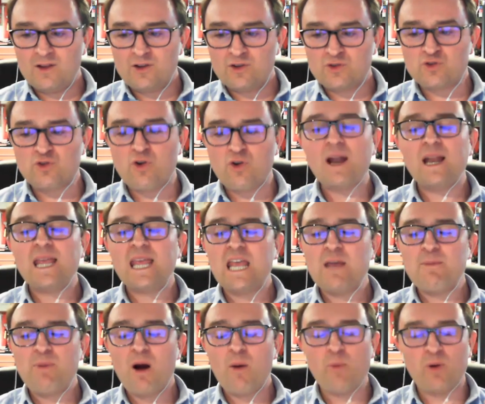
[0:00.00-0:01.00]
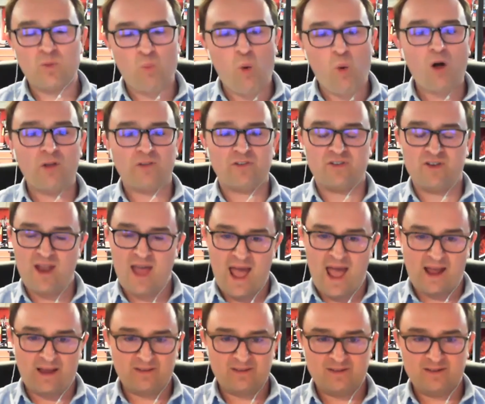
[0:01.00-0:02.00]
trying to keep up with what's
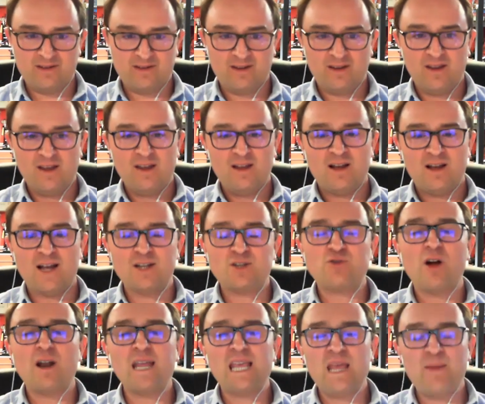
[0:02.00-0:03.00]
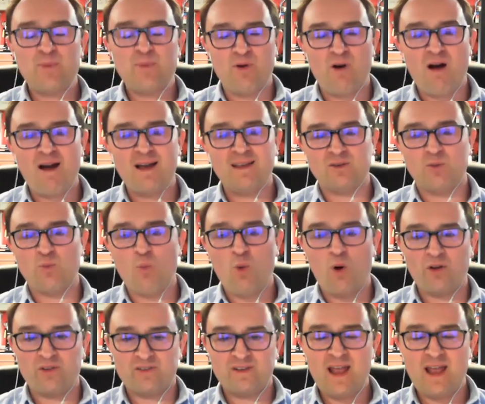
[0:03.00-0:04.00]
next, like trying to keep your eyes on
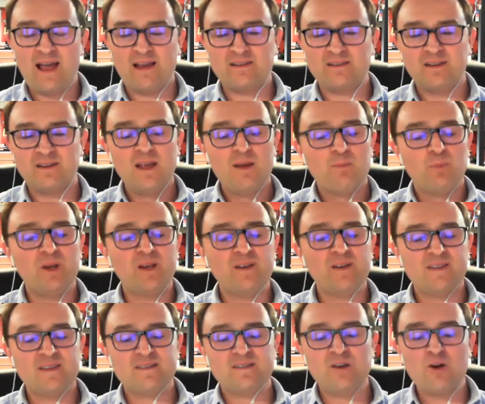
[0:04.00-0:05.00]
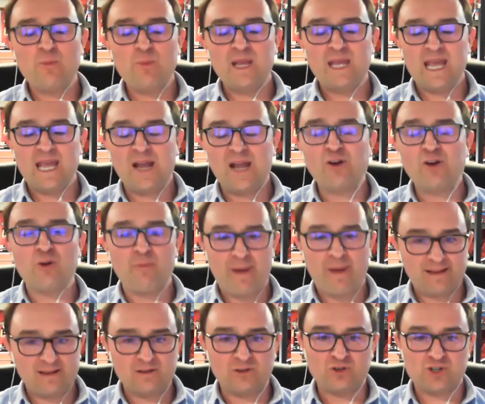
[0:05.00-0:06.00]
what's next, because there's so many
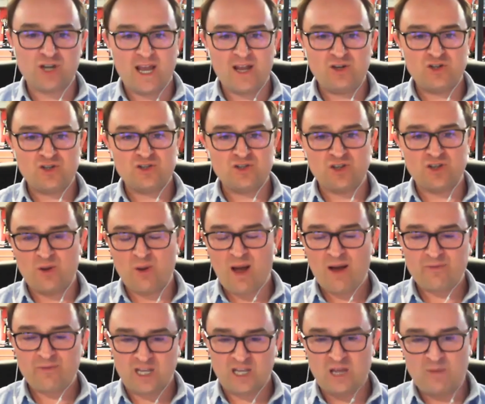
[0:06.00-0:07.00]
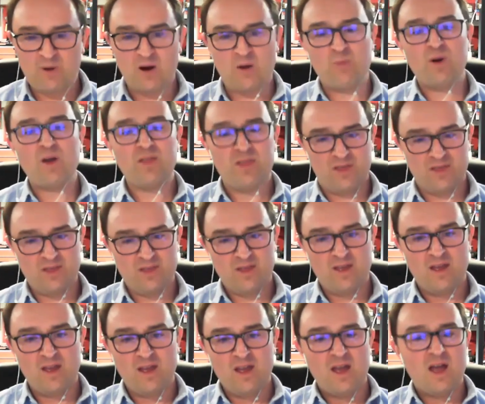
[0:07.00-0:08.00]
incremental changes that you have to keep up with,
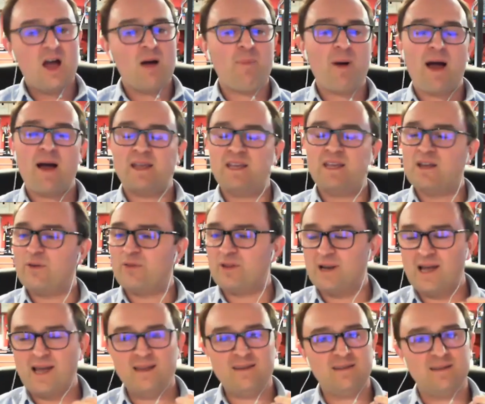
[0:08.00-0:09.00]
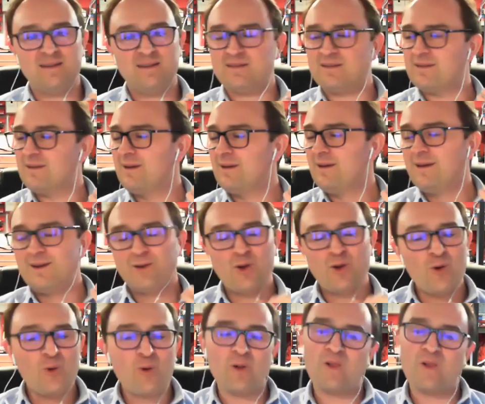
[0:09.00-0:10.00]
about the latest
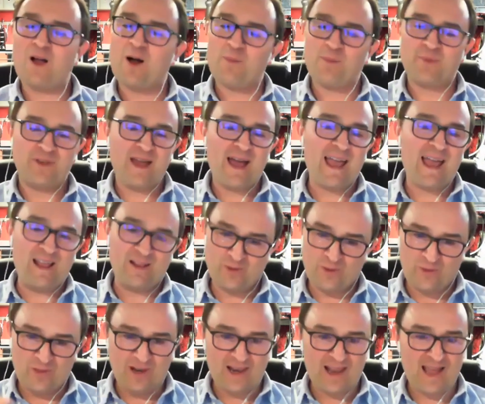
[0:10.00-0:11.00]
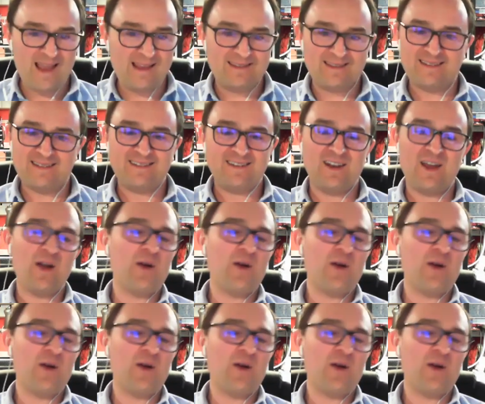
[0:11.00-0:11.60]
Google update or the latest